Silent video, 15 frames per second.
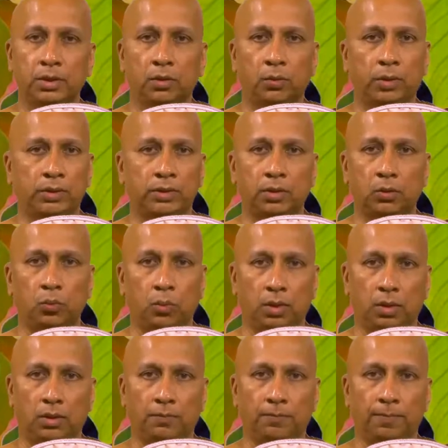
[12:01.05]
in the Western
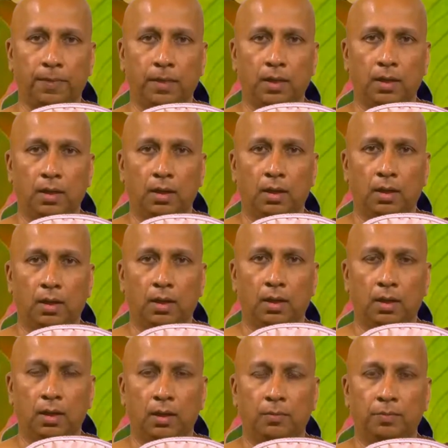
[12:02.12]
world,
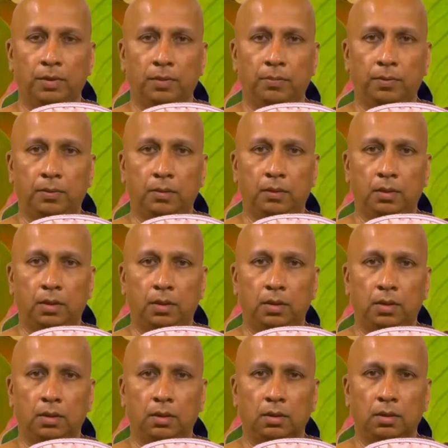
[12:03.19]
people
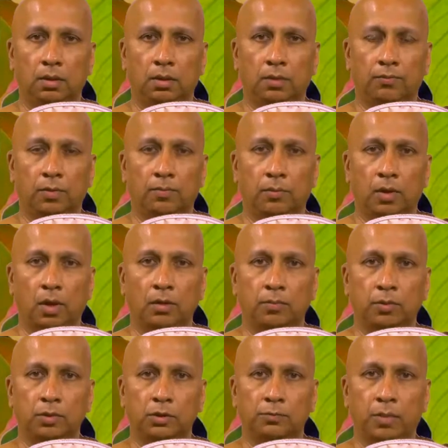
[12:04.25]
from
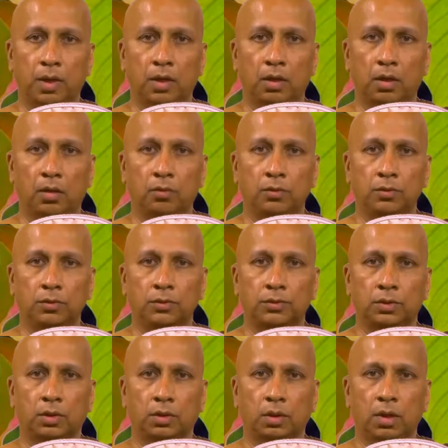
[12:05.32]
non-Buddhist
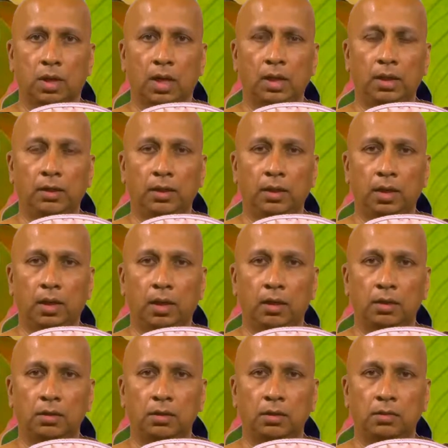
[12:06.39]
backgrounds highly
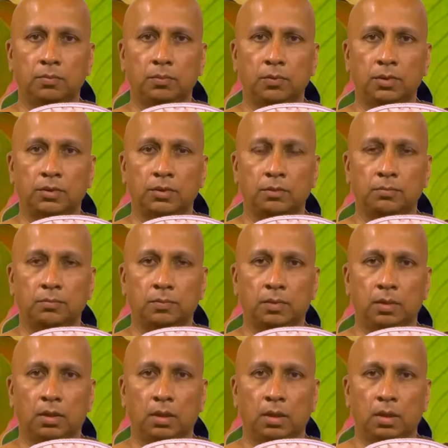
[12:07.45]
regard Buddhism
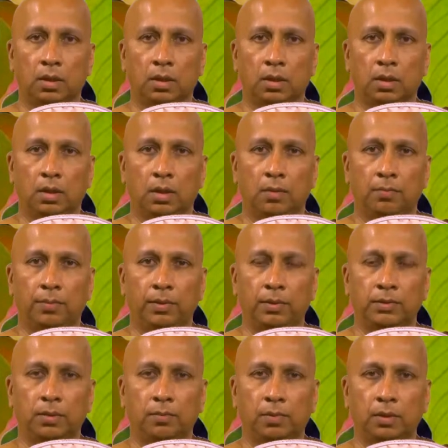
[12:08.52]

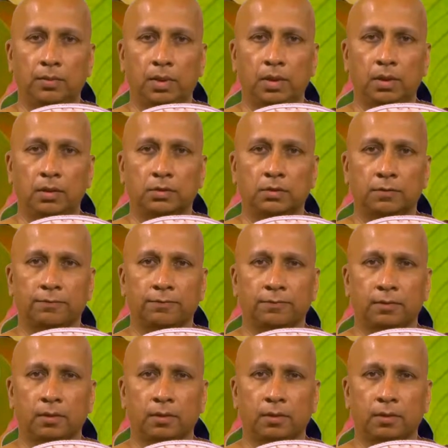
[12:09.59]
simply because of